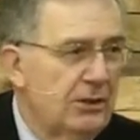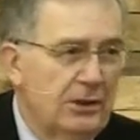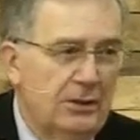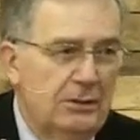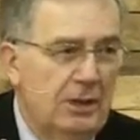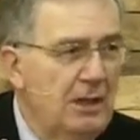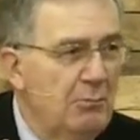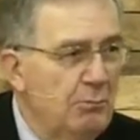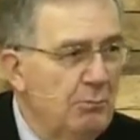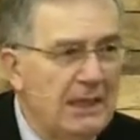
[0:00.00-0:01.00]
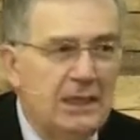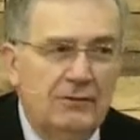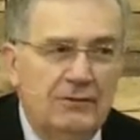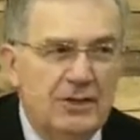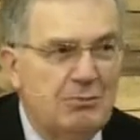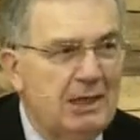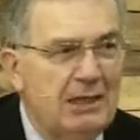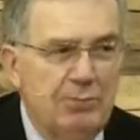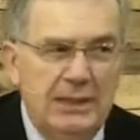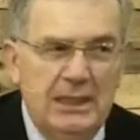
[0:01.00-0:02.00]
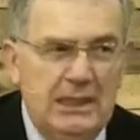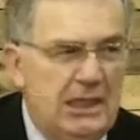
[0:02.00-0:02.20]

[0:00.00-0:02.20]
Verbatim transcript: than many of us may be,